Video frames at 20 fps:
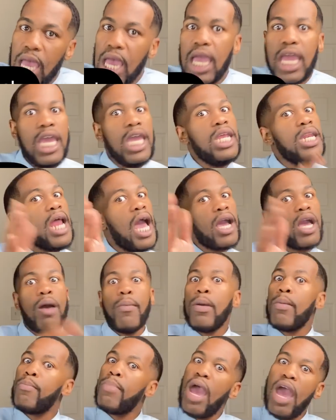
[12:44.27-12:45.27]
He not
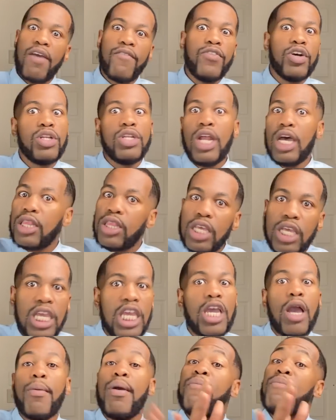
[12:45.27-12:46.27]
coming back for nothing. He
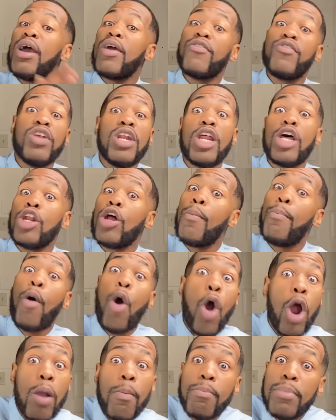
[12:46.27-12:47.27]
coming back for that
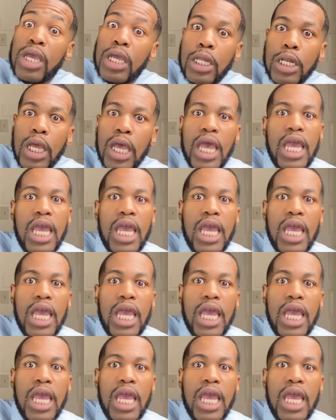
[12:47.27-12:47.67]
apartment.